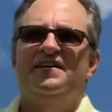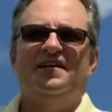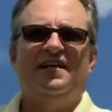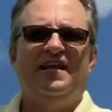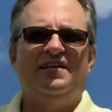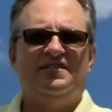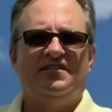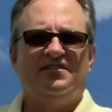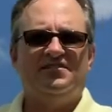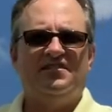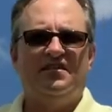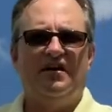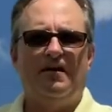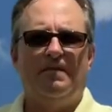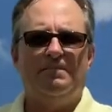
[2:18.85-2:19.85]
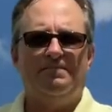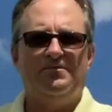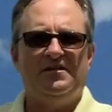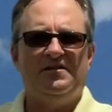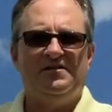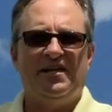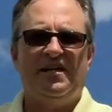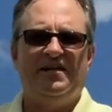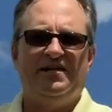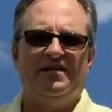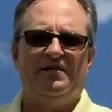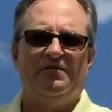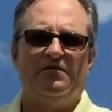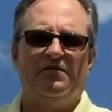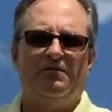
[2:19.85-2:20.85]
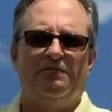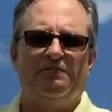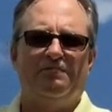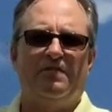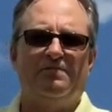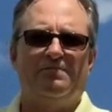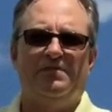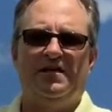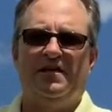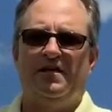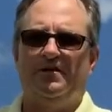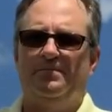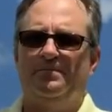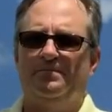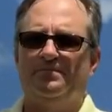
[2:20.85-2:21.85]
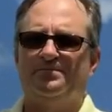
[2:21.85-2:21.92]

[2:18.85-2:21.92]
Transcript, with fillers: let this cup be taken from me.